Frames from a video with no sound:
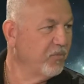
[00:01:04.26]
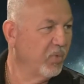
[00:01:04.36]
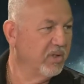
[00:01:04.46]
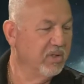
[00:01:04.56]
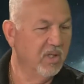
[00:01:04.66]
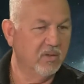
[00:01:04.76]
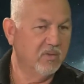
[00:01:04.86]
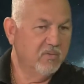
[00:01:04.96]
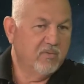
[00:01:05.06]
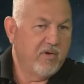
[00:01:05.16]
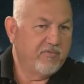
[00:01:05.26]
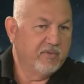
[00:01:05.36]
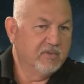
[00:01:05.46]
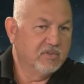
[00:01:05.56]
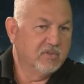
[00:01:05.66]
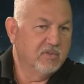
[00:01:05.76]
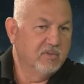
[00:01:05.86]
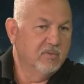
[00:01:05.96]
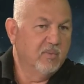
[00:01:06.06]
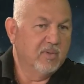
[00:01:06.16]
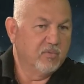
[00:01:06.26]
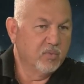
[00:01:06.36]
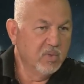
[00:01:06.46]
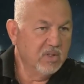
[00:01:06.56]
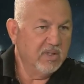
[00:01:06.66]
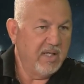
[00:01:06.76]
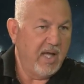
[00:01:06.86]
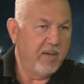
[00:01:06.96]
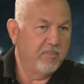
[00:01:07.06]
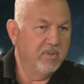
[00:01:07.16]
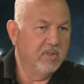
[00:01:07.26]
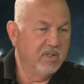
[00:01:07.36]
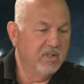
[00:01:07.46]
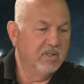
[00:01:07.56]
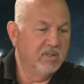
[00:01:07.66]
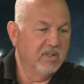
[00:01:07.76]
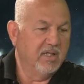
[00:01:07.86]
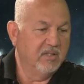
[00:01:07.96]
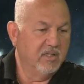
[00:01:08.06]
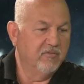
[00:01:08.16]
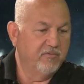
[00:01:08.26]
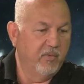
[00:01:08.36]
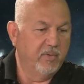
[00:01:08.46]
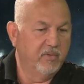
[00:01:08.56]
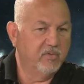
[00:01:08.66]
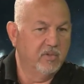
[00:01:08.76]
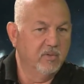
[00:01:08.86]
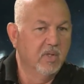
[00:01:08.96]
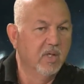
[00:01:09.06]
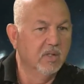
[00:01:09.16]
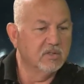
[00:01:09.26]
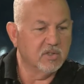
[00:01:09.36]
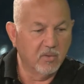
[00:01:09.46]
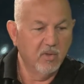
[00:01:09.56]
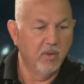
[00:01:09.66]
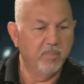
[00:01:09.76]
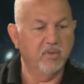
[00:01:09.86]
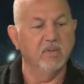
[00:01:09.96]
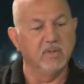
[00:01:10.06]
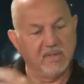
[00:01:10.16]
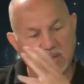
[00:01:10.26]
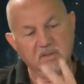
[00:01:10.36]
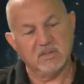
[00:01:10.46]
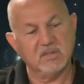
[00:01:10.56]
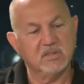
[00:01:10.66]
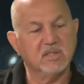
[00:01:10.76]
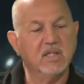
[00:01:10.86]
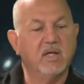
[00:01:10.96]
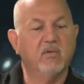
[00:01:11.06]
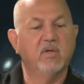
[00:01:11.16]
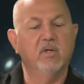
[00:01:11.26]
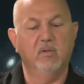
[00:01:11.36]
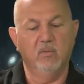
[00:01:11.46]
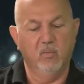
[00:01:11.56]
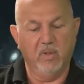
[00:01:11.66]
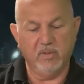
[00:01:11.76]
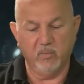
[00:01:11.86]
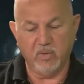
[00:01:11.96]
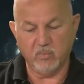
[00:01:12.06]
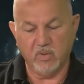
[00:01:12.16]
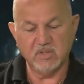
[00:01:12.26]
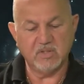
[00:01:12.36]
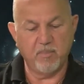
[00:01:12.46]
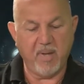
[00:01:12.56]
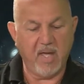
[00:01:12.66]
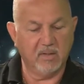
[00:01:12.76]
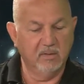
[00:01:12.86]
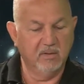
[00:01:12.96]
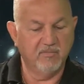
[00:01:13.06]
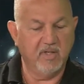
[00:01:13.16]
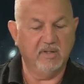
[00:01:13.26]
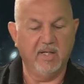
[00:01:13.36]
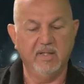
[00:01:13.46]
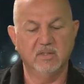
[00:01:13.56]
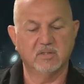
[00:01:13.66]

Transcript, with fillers: with no reference to what really happened in 1942. Well, so, Bill, tell us the scenario. What what was the Battle of L.A.?